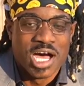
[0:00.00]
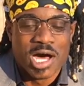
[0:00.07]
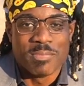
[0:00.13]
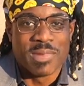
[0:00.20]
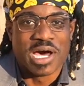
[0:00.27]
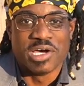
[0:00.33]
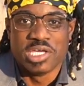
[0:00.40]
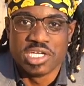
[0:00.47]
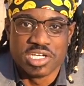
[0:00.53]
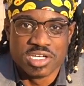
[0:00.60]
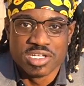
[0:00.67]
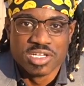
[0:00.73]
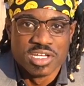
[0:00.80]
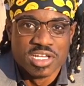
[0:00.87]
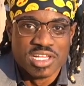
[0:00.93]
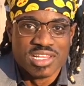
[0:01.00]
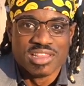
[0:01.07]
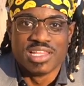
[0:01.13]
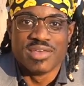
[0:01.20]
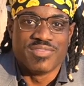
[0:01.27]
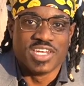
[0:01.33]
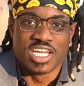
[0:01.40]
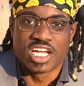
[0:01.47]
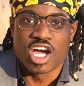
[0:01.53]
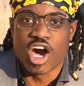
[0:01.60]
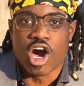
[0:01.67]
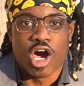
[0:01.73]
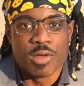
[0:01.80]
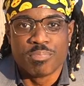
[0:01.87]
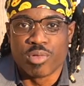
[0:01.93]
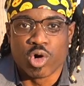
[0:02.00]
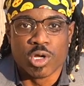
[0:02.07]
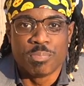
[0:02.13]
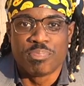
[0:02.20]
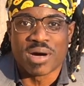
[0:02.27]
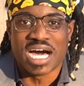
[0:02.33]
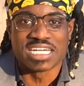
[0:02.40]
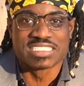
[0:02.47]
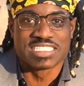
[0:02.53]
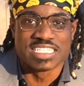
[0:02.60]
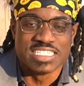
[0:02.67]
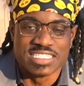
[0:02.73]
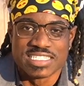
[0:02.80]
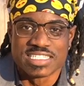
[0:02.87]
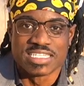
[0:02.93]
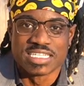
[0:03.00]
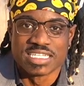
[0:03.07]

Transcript: I'm out here living in cardboard boxes